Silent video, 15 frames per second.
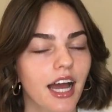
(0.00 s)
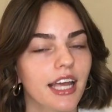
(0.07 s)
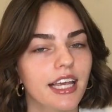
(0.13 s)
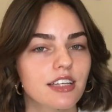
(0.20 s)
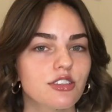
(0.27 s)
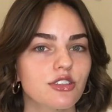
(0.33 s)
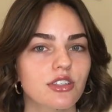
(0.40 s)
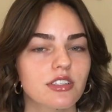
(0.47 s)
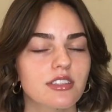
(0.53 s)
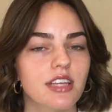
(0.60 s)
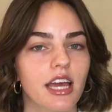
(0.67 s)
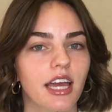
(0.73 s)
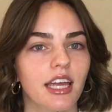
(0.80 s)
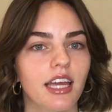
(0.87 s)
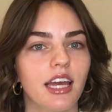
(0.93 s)
I guess you could
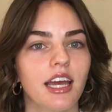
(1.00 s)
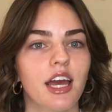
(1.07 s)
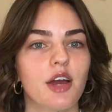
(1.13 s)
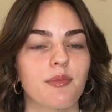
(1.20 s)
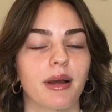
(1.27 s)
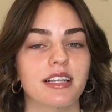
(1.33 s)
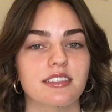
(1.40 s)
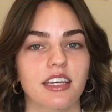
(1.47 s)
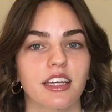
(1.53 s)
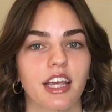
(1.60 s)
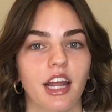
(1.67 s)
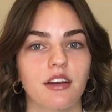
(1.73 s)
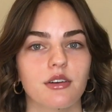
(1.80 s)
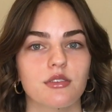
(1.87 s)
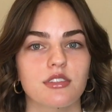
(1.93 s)
say, my
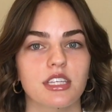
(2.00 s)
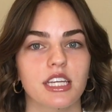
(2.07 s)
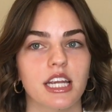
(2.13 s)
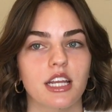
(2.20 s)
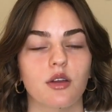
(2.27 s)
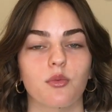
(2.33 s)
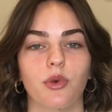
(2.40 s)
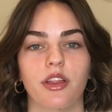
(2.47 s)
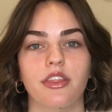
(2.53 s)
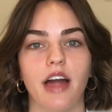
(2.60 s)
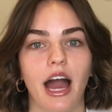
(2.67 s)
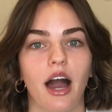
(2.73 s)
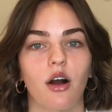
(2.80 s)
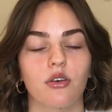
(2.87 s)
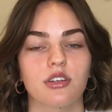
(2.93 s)
skincare routine
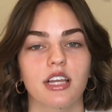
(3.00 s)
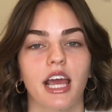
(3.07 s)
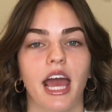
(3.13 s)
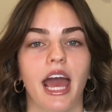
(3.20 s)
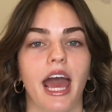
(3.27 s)
without